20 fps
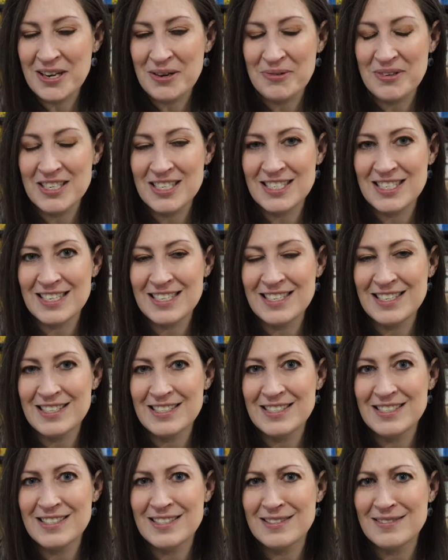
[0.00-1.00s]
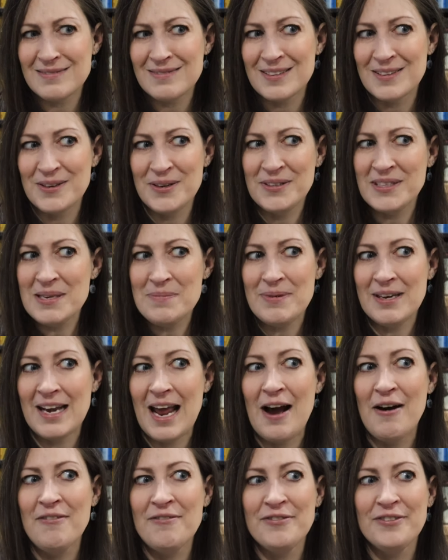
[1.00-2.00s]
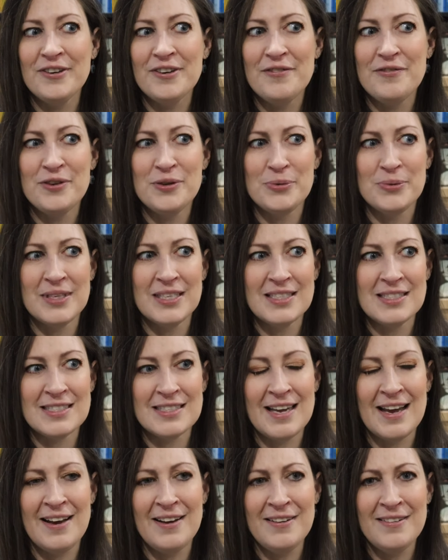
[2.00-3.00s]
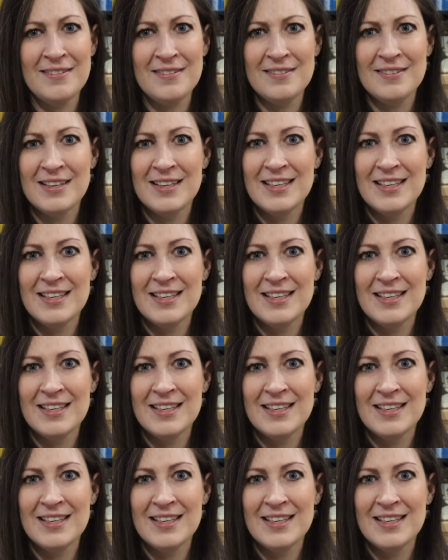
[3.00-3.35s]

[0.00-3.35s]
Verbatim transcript: which is only been out for a few weeks now.